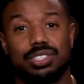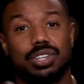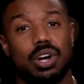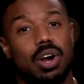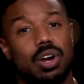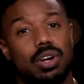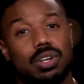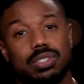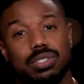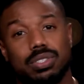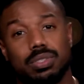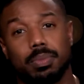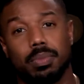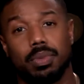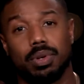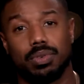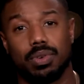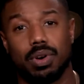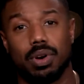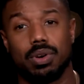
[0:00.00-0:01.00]
Charles
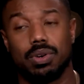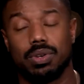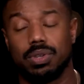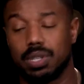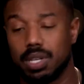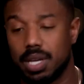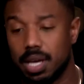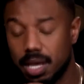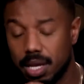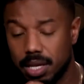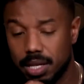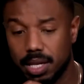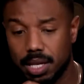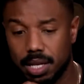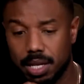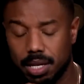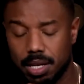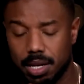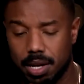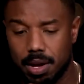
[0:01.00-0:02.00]
Monroe King
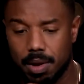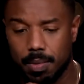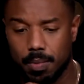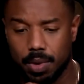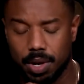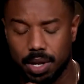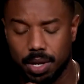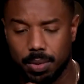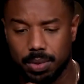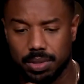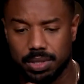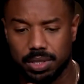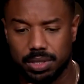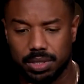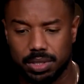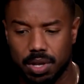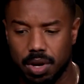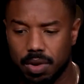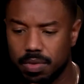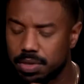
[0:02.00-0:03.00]
did when he was in
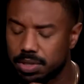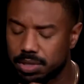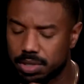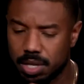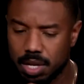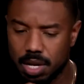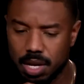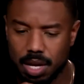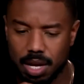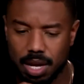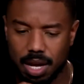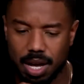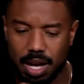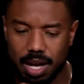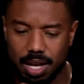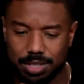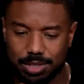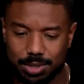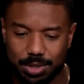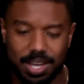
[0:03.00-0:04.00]
service.
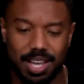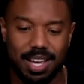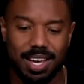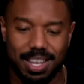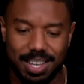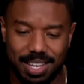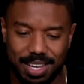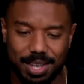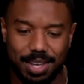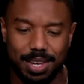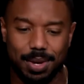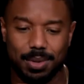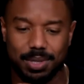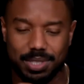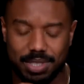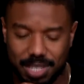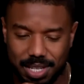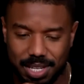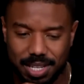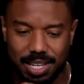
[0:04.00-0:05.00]
So yeah, it
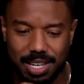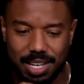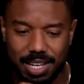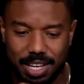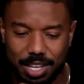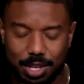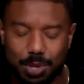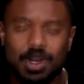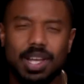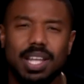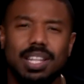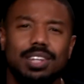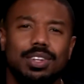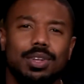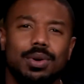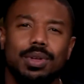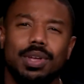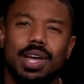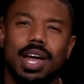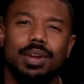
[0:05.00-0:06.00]
was a, you need to
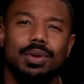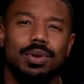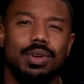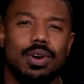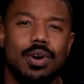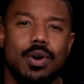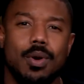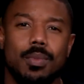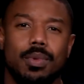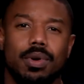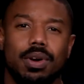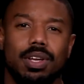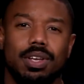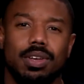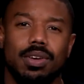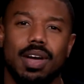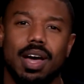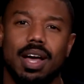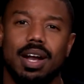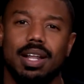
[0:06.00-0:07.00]
do it. You gotta do your homework
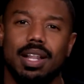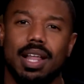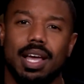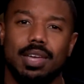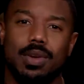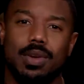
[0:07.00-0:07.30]
and you gotta